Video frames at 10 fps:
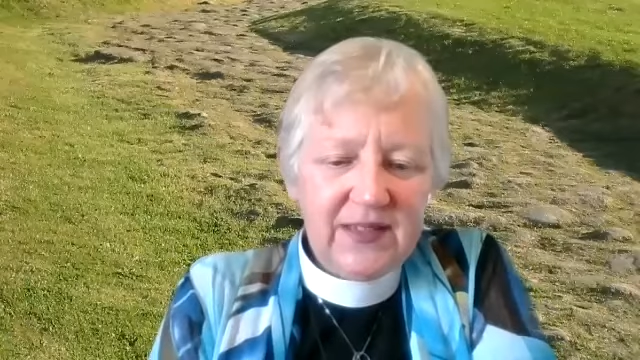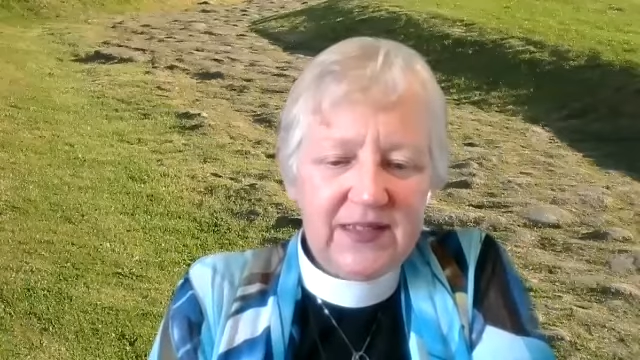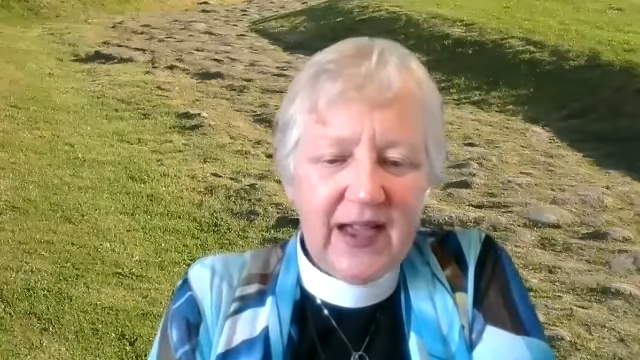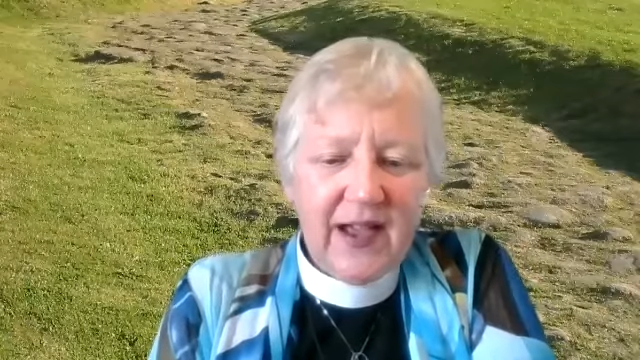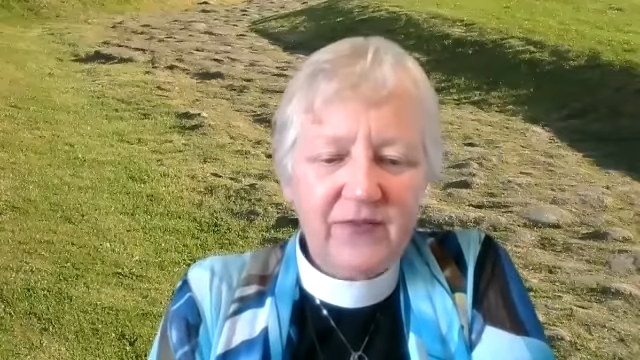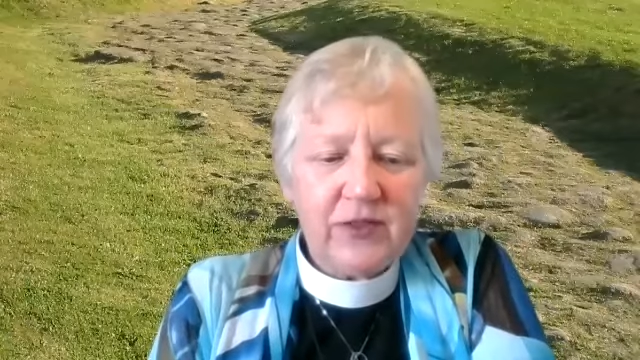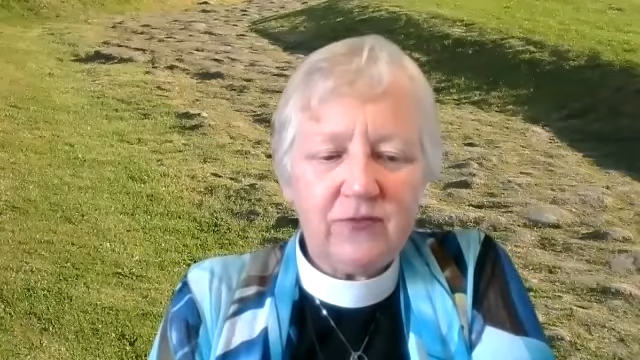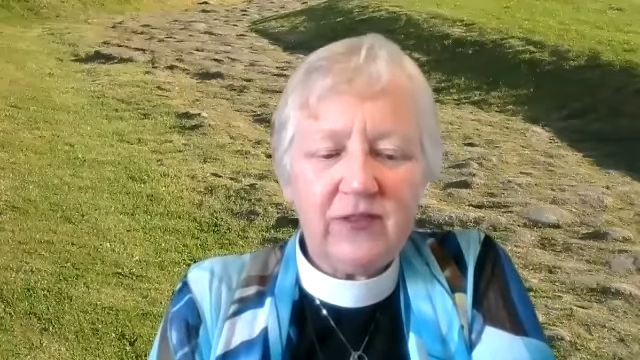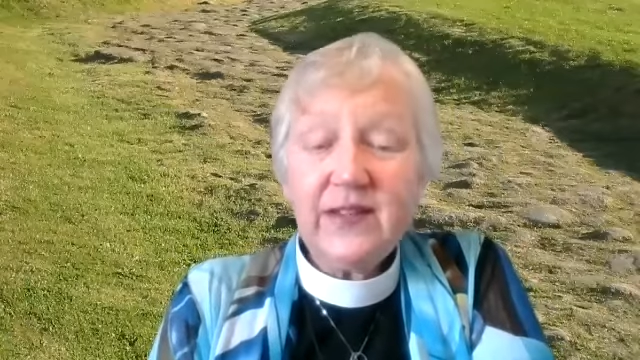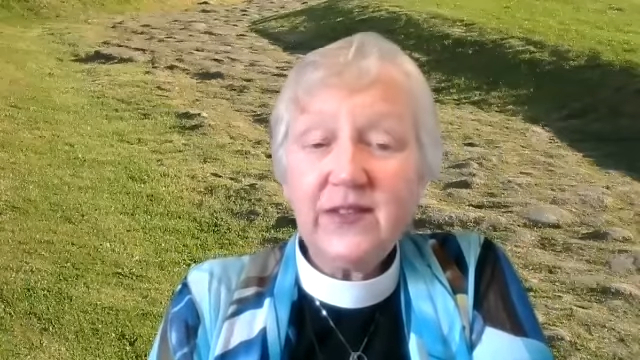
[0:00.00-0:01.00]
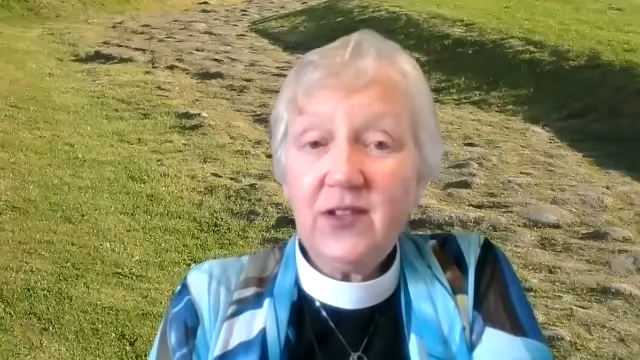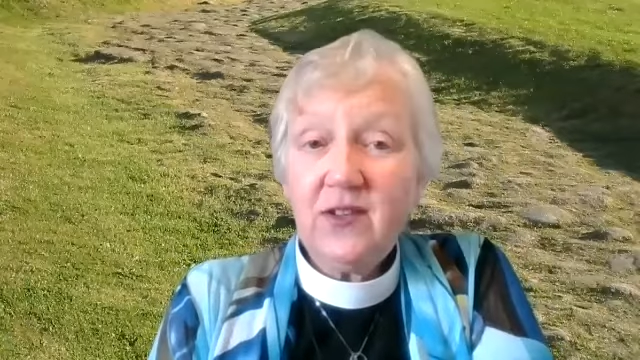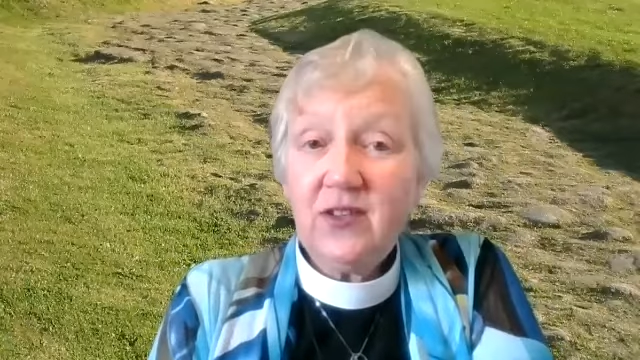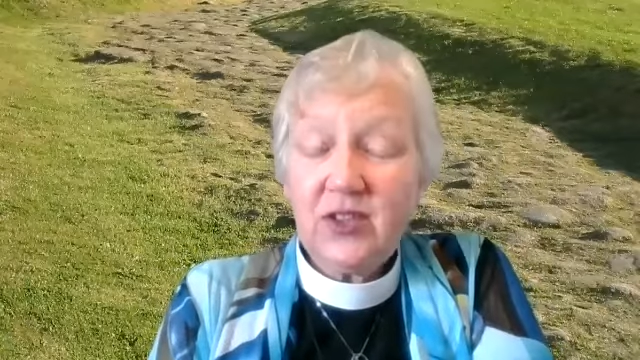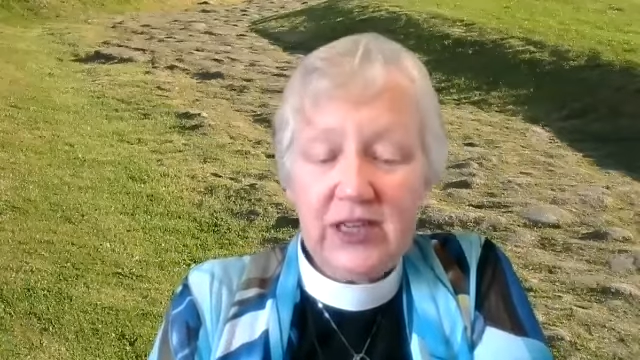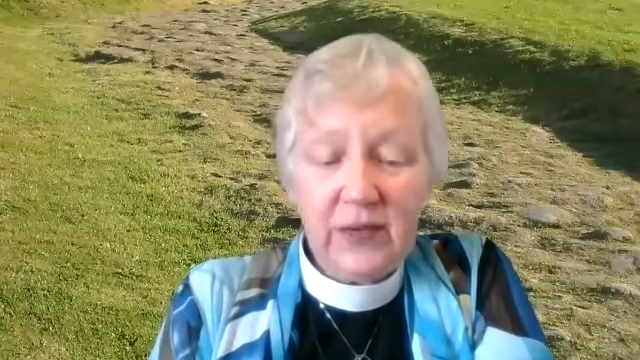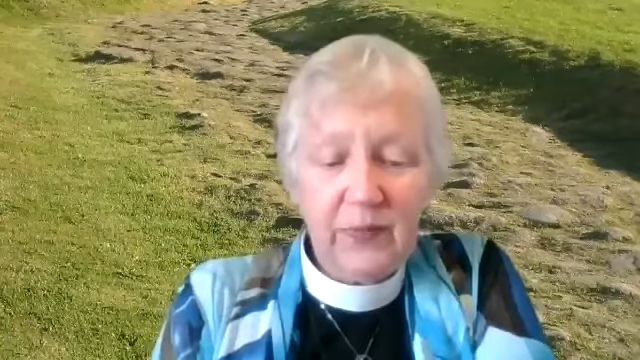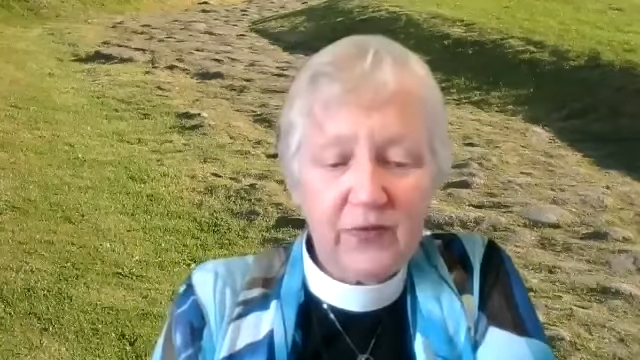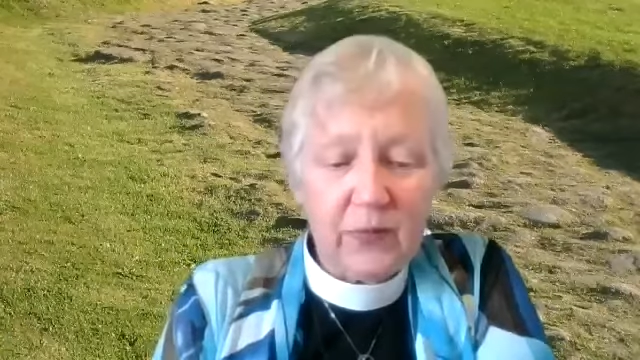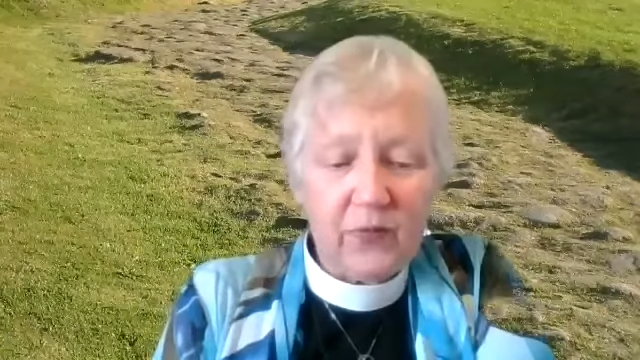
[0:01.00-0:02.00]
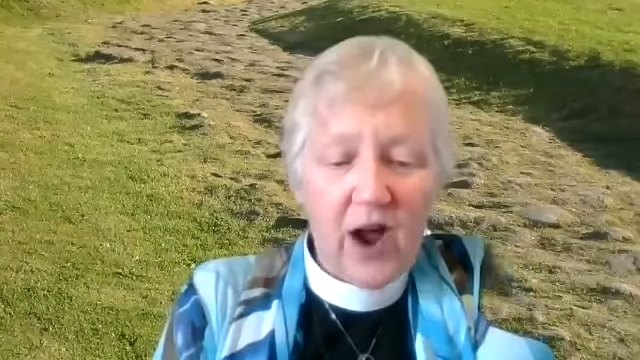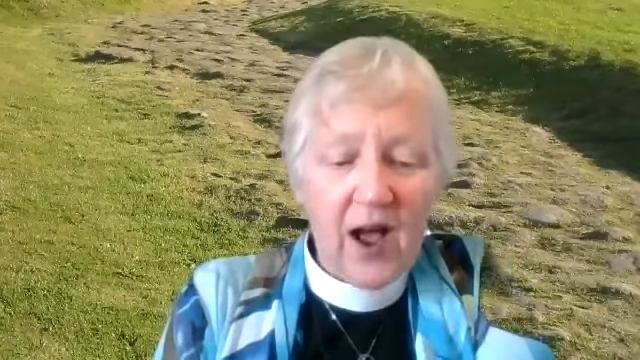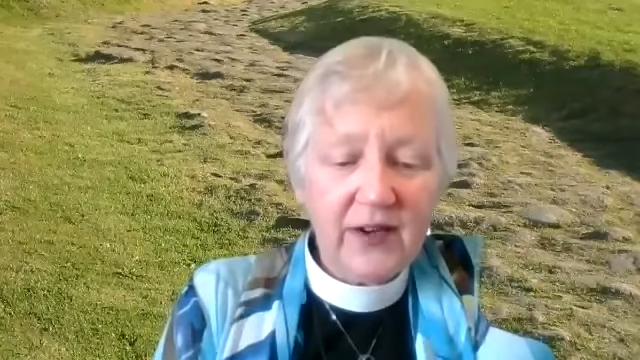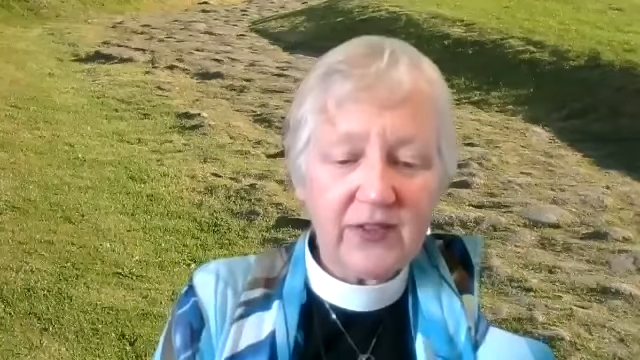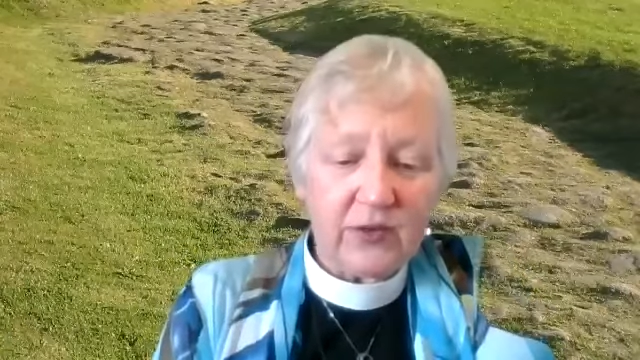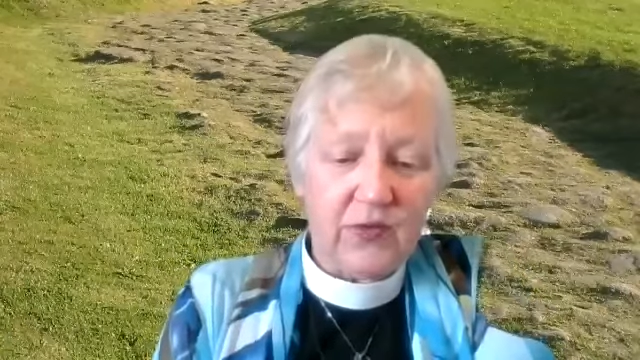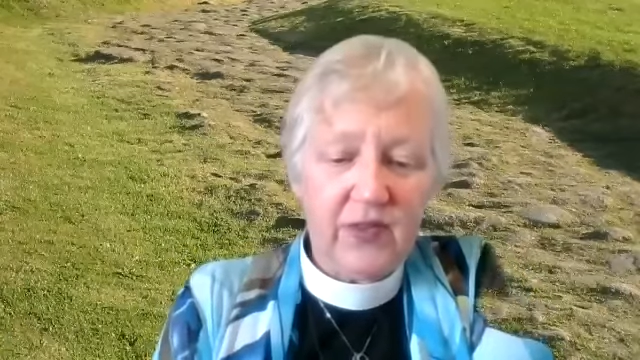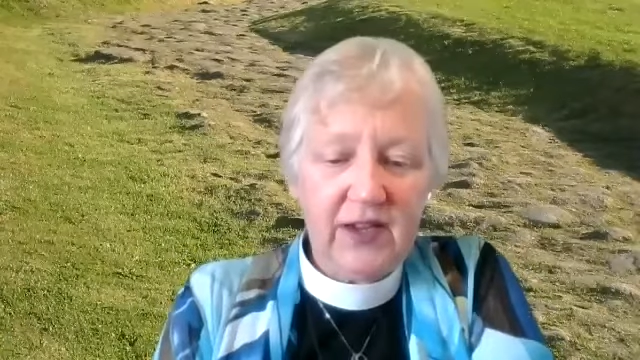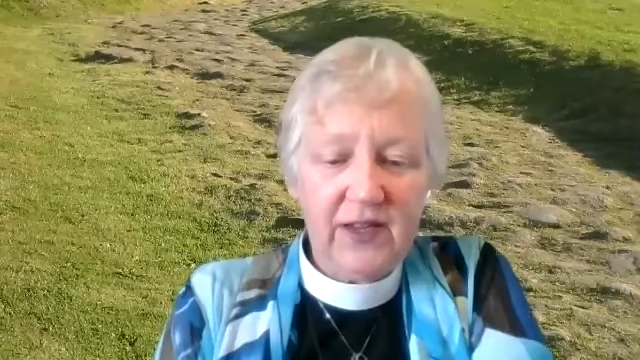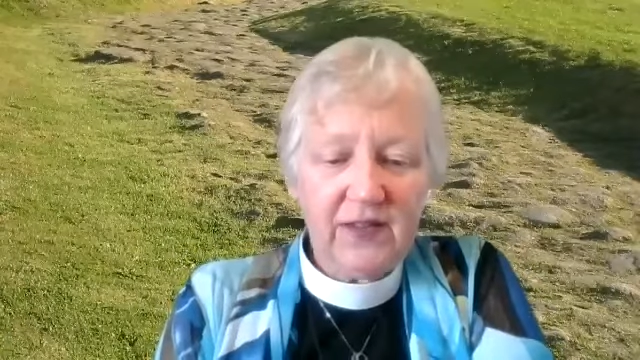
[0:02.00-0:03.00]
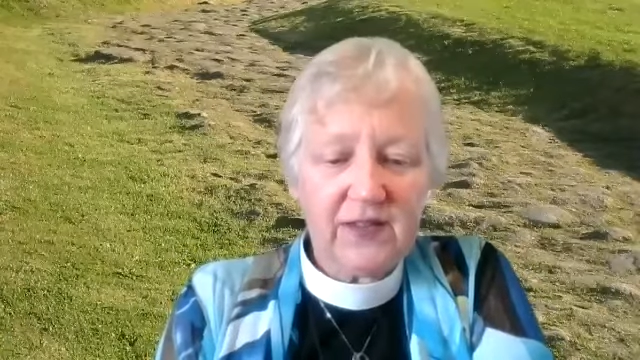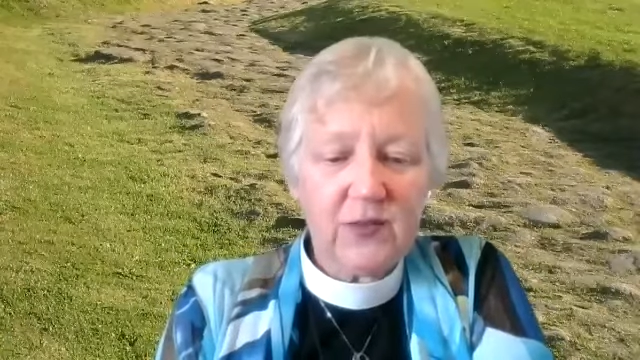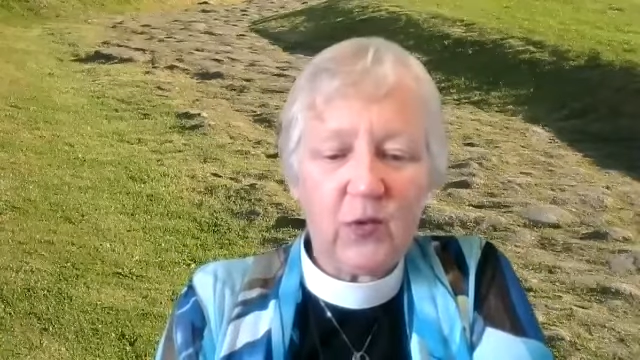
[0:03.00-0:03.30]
staff to rescue the sheep from rocks or thickets